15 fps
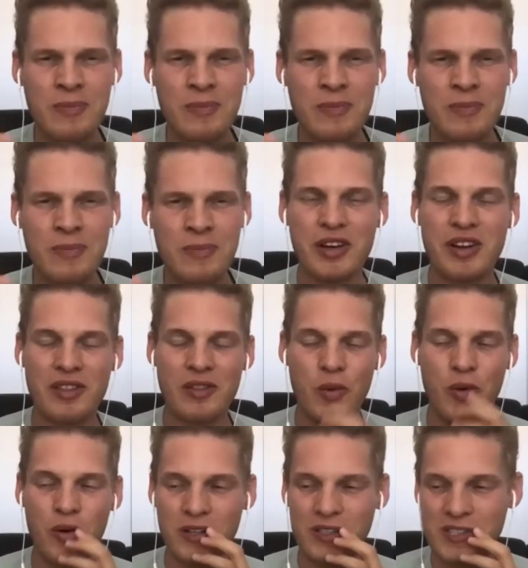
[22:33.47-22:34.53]
were doing good
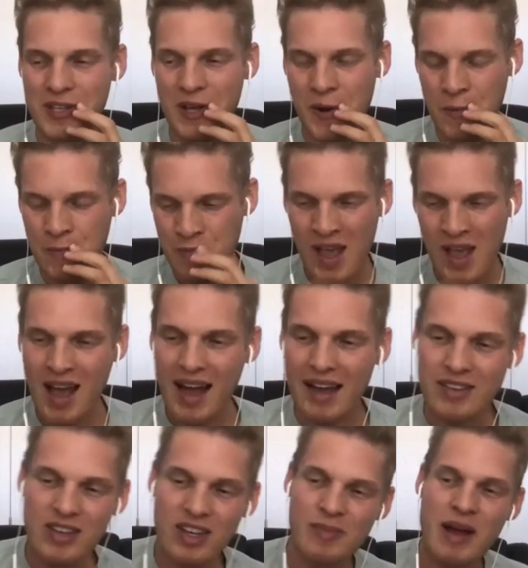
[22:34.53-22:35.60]
in the world. So
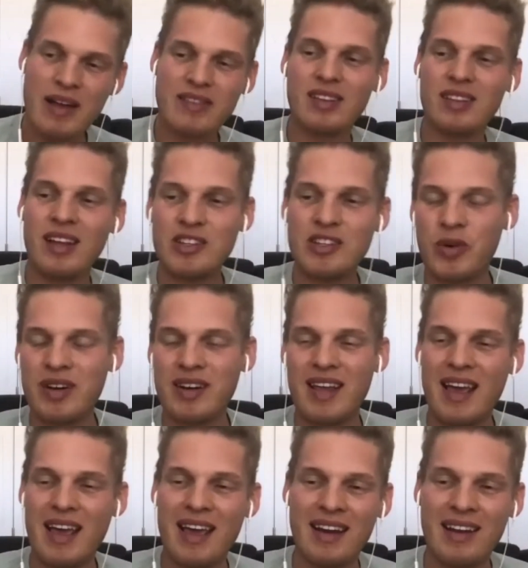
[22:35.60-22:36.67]
I took him out to lunch one
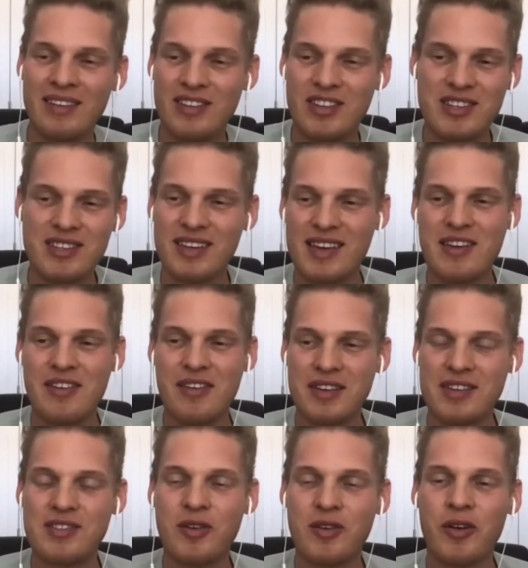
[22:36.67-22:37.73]
day and just to hear his
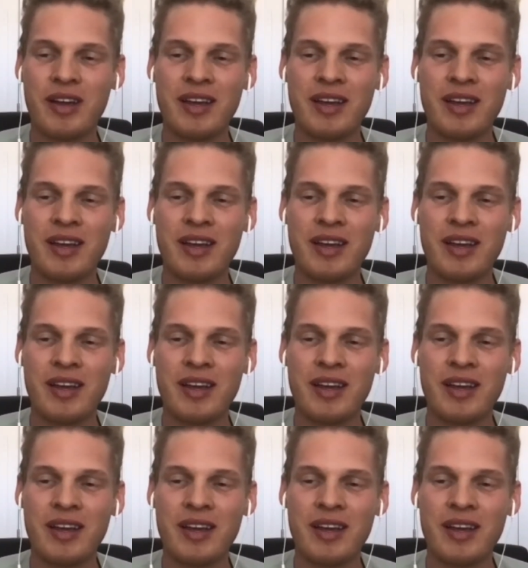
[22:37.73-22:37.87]
story,